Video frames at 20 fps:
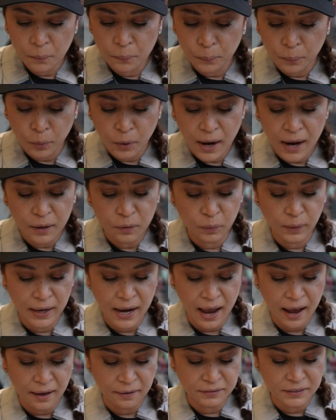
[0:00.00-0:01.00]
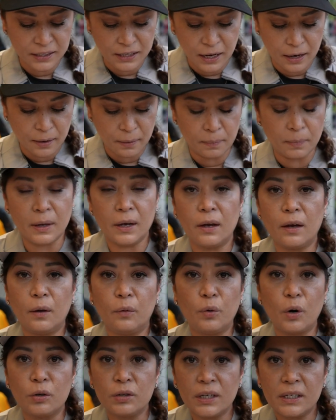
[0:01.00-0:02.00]
bread. We have some
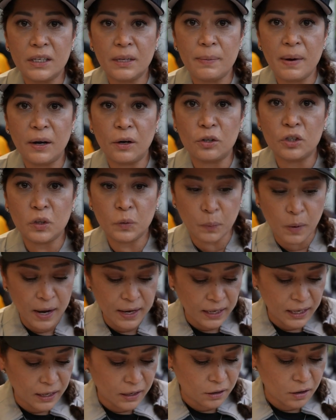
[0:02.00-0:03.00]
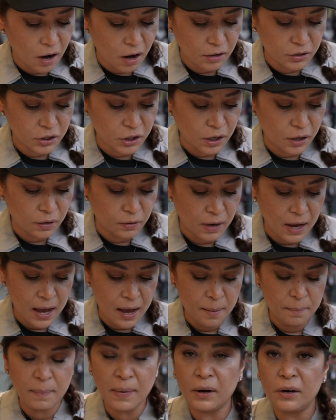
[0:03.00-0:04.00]
roasted tomato spread here also,
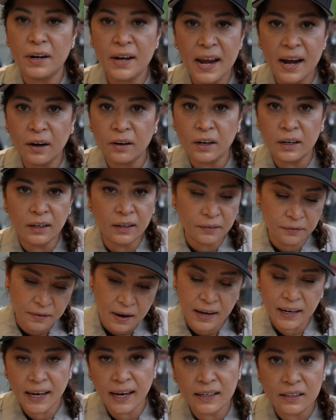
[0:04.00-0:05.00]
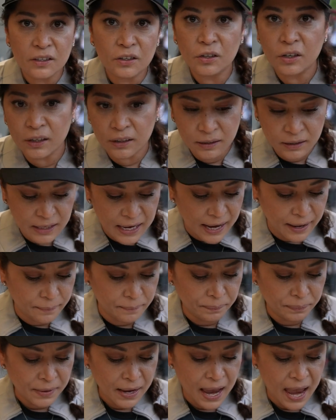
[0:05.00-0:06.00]
marinara, I guess you could say,
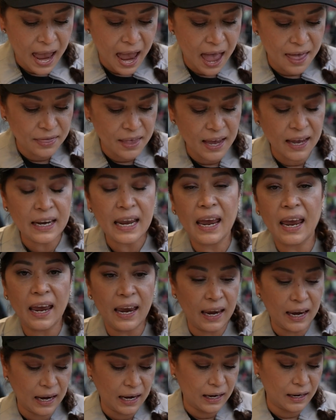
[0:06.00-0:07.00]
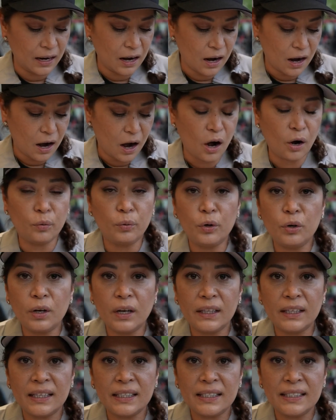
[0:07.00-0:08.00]
and then a
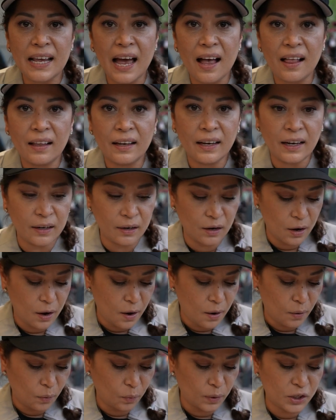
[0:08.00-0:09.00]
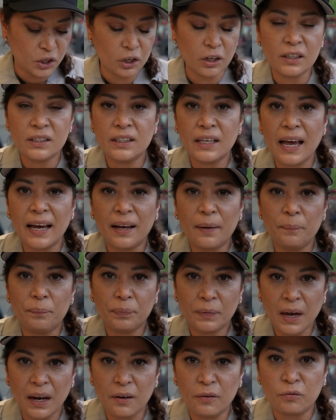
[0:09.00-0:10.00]
arugula salad, which looks like
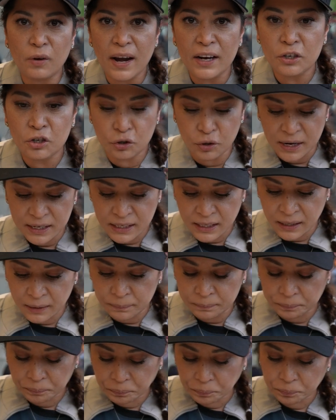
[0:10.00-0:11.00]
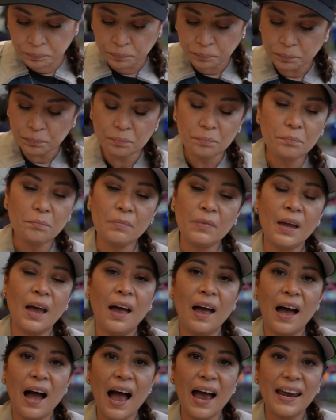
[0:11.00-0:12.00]
kind of ranch dressing.
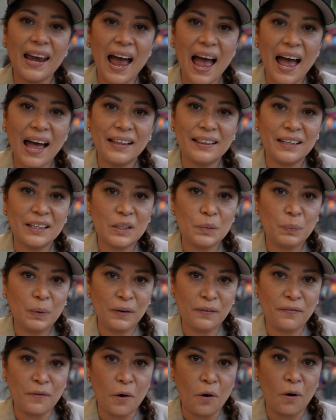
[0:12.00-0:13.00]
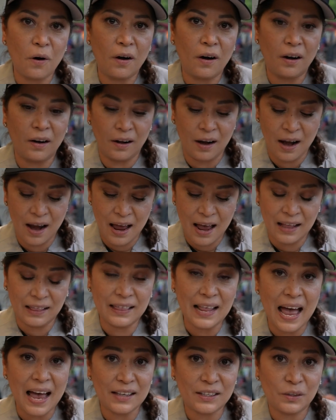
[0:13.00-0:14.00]
I had this before
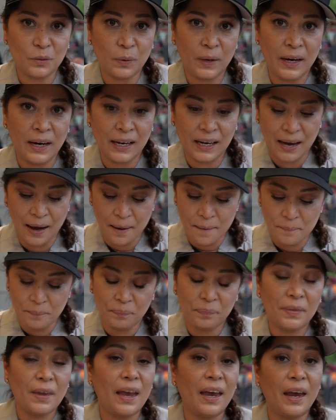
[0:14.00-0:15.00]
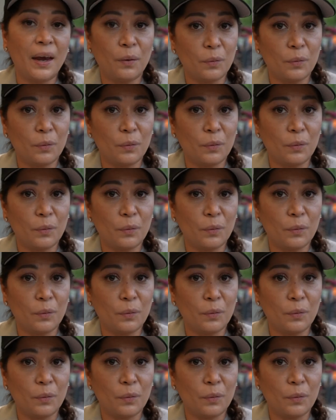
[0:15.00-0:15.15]
last week. It